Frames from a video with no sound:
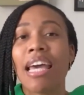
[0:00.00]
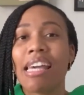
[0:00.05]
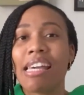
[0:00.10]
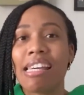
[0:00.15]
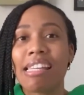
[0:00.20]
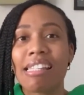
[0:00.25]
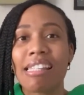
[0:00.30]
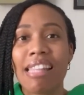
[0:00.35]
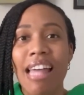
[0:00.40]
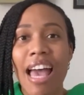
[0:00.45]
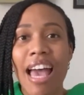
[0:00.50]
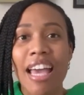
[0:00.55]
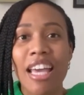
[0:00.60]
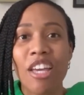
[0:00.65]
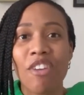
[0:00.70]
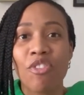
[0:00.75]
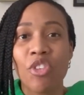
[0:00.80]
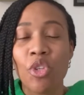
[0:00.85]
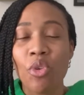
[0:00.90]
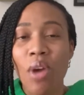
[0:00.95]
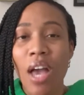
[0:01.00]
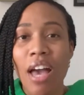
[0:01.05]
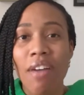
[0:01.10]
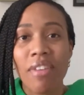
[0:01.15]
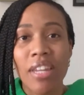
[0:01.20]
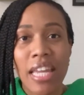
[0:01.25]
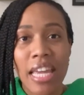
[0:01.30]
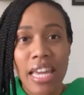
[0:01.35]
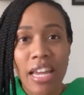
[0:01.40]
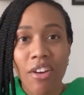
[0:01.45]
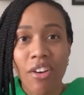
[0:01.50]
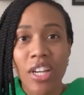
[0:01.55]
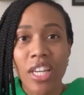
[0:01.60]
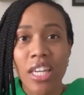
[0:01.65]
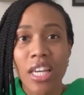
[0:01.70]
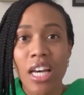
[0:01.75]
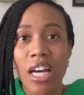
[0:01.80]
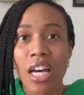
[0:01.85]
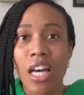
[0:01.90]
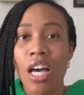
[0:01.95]
is that if you have an
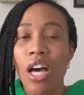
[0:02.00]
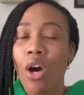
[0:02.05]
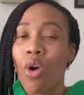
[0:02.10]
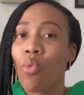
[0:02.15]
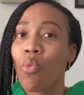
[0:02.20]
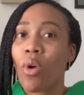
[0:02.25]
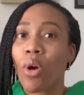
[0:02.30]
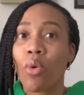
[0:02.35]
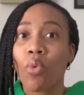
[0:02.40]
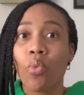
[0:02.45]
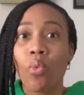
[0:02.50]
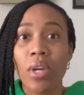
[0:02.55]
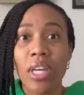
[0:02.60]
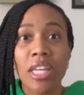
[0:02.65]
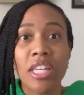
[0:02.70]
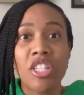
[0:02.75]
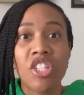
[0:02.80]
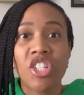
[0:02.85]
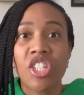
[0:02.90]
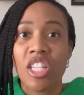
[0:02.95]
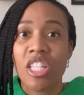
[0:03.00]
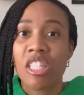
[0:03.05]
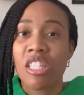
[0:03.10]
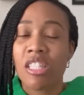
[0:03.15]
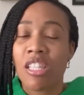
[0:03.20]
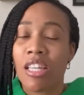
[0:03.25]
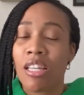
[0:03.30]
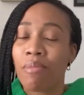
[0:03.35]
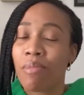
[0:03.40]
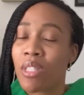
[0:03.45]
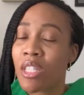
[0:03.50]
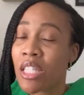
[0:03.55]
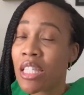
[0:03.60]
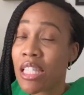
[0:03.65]
area where weeds just seem